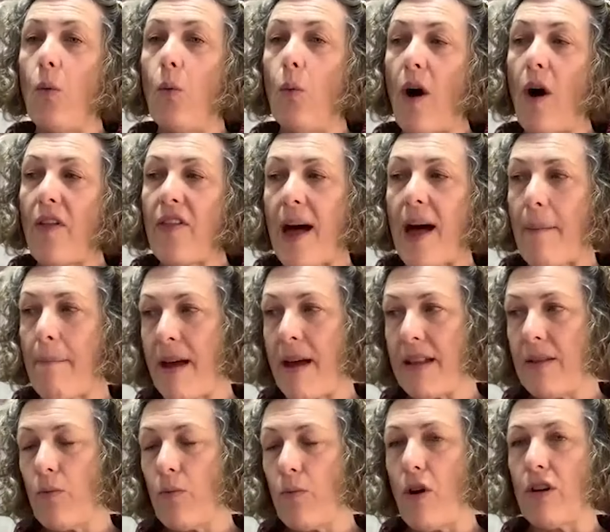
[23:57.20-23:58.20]
What that
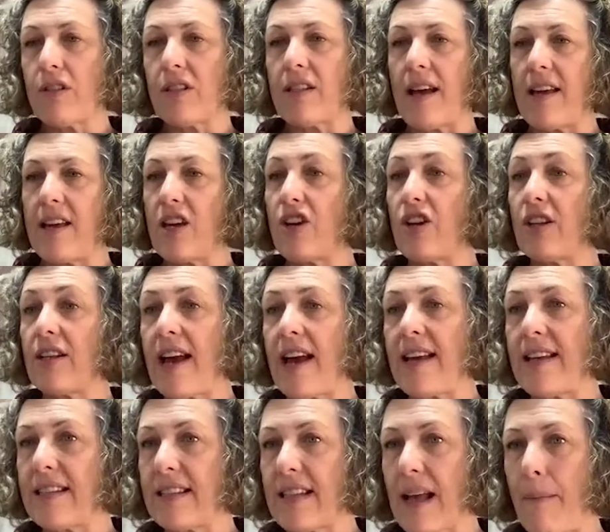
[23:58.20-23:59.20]
meant was that you could get
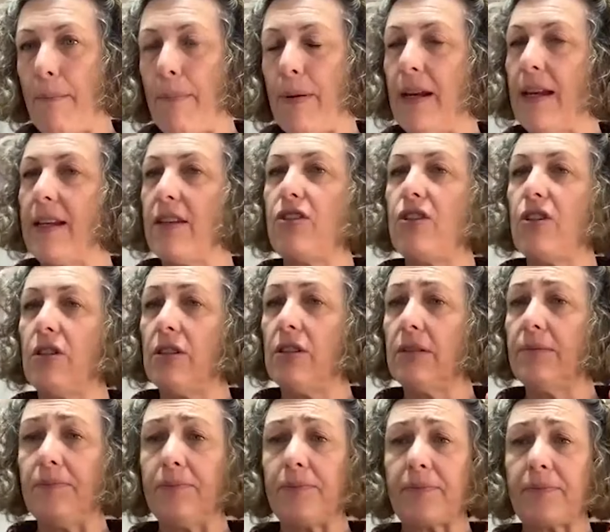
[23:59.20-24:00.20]
your sampling
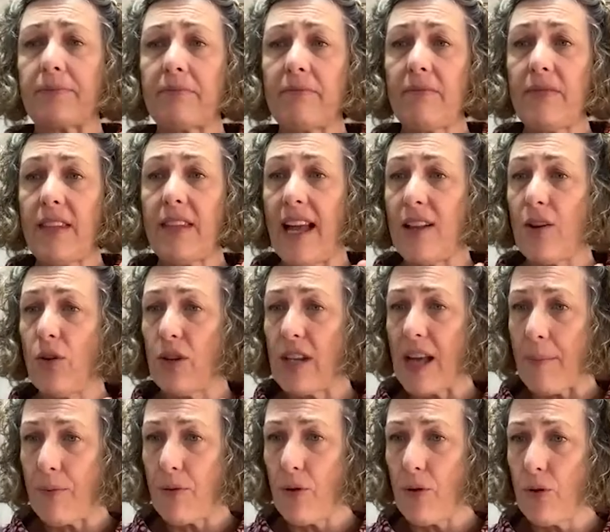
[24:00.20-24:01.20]
done and all
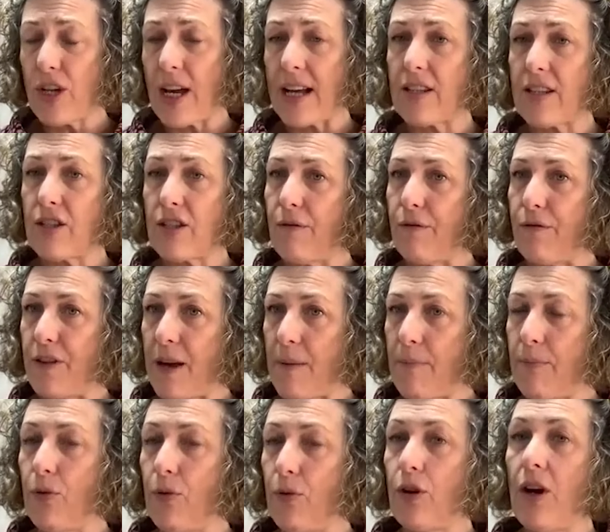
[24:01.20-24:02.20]
your projects done for your
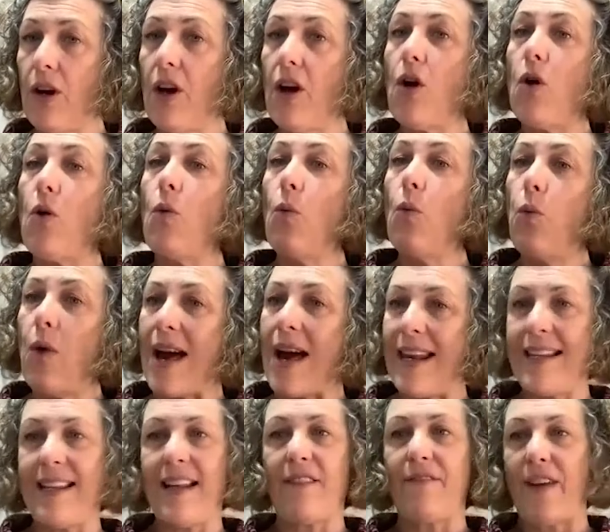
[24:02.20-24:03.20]
book well
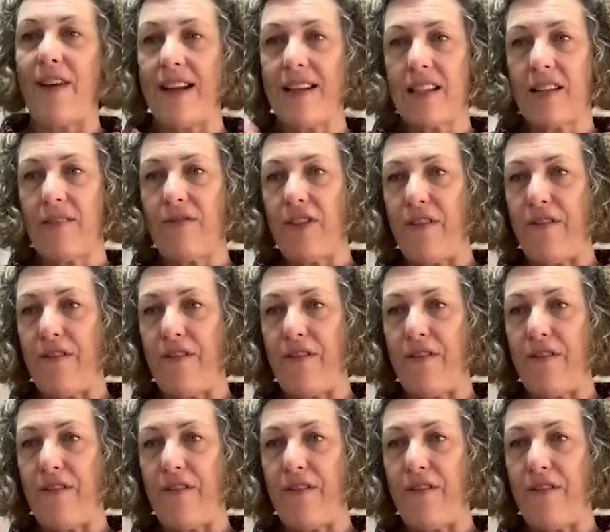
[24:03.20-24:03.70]
in advance of